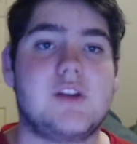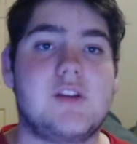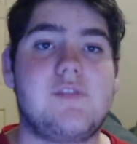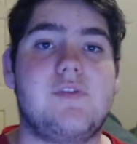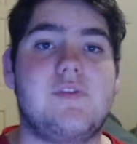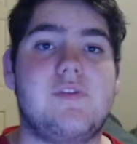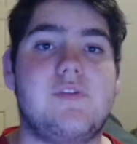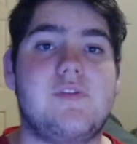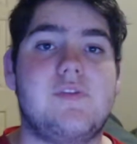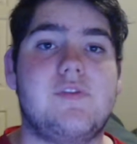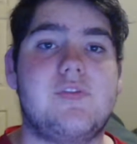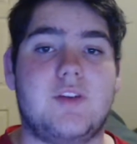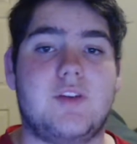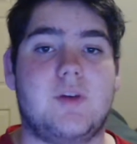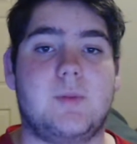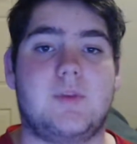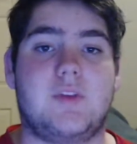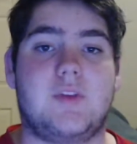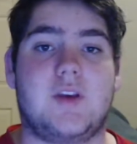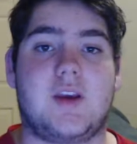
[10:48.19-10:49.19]
If you don't achieve
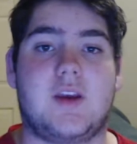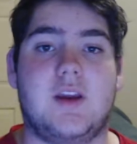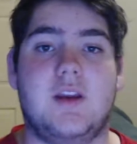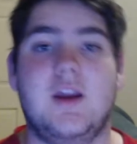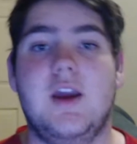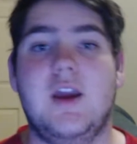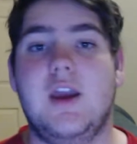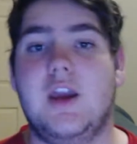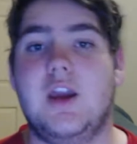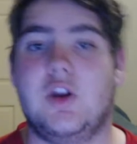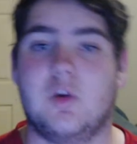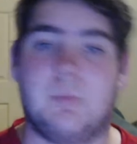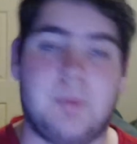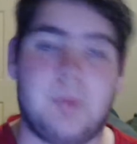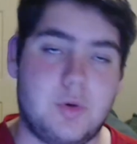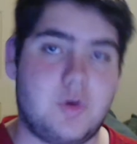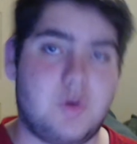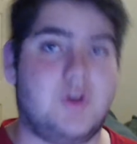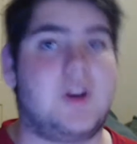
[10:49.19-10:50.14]
60 frames a second,